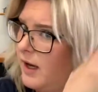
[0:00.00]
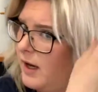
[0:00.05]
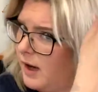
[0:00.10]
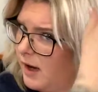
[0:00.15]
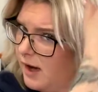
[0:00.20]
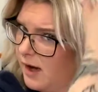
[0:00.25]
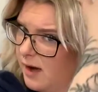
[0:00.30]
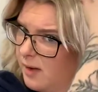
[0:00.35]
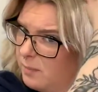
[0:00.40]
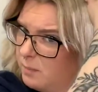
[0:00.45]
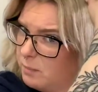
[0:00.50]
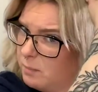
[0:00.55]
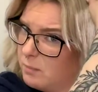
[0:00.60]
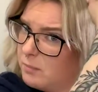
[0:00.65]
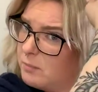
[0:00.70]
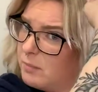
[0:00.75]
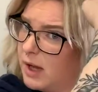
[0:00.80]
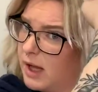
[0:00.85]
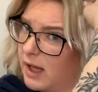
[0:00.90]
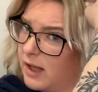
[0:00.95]

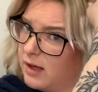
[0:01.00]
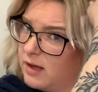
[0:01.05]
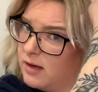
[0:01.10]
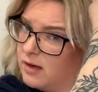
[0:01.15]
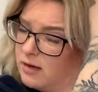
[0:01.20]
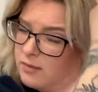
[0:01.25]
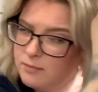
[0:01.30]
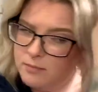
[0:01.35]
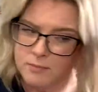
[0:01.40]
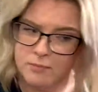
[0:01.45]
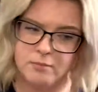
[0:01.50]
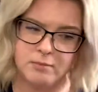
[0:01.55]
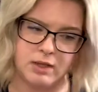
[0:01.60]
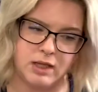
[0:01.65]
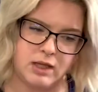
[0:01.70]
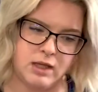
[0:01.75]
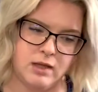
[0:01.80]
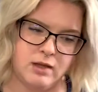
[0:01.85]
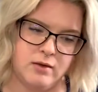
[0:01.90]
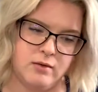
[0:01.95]
But
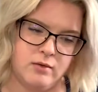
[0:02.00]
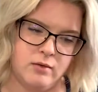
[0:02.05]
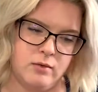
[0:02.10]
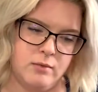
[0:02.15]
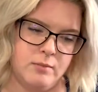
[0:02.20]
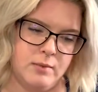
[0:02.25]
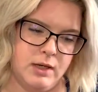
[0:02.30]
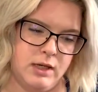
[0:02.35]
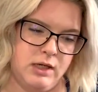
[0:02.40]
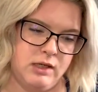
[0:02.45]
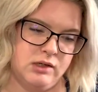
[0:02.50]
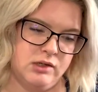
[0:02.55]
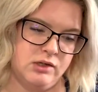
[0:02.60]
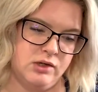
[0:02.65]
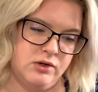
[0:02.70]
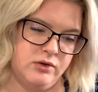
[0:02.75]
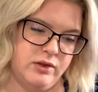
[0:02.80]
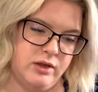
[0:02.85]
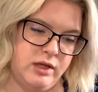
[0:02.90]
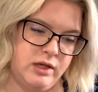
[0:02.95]
I need to
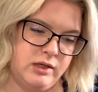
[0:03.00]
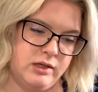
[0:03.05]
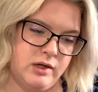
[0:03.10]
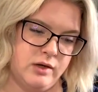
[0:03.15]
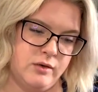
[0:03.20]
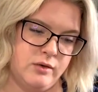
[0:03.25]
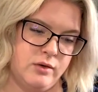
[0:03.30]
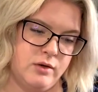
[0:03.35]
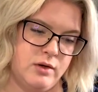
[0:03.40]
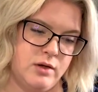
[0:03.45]
turn the heat down.